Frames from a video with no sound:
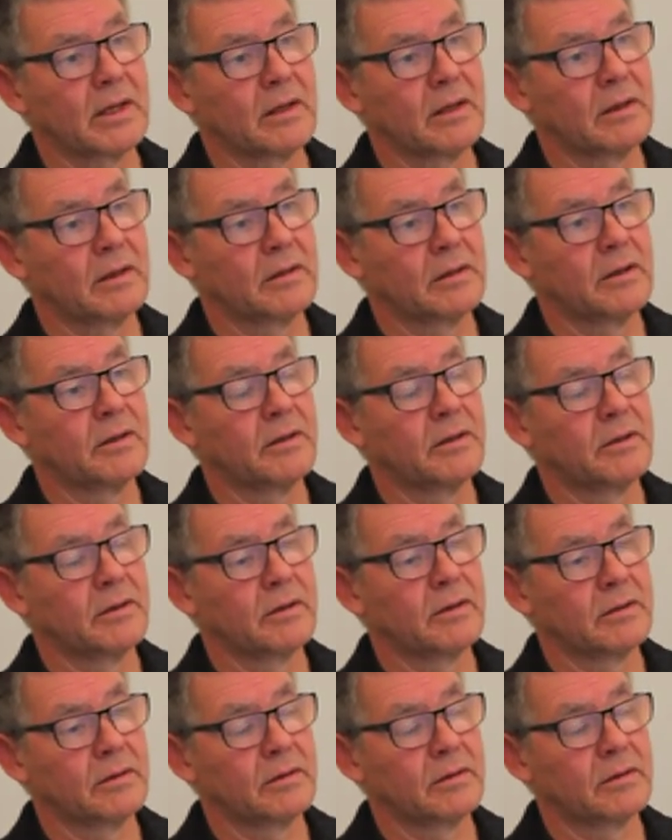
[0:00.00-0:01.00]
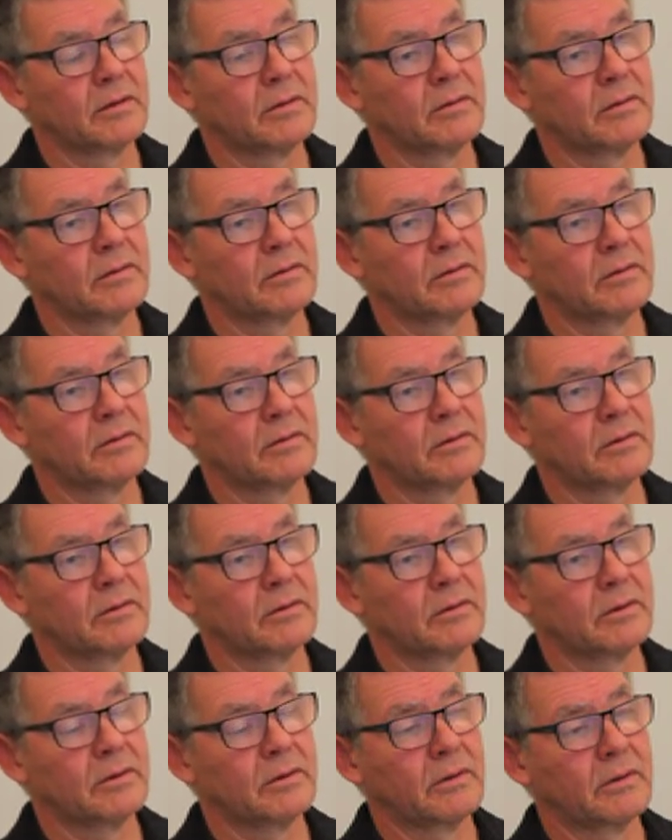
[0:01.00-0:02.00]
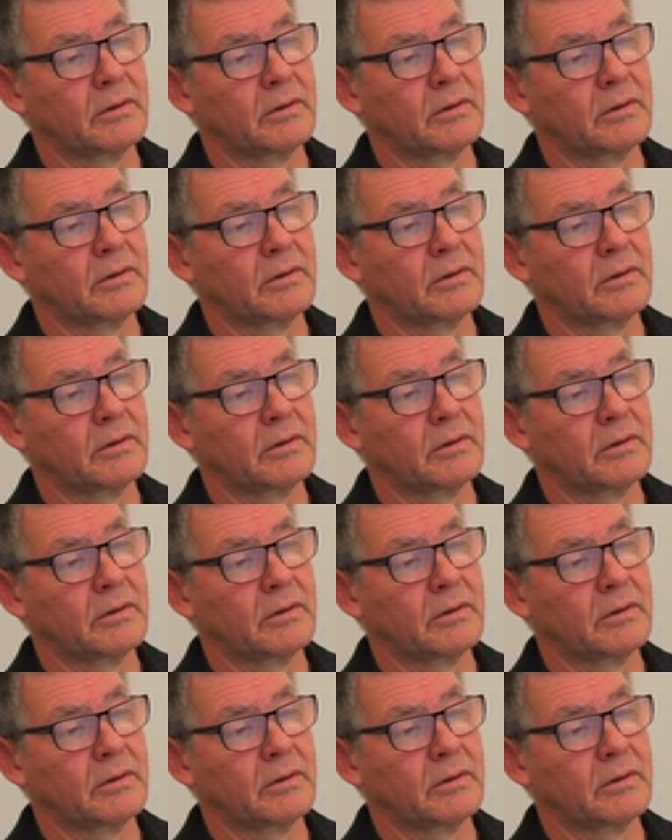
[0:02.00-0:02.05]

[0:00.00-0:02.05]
Nothing is said.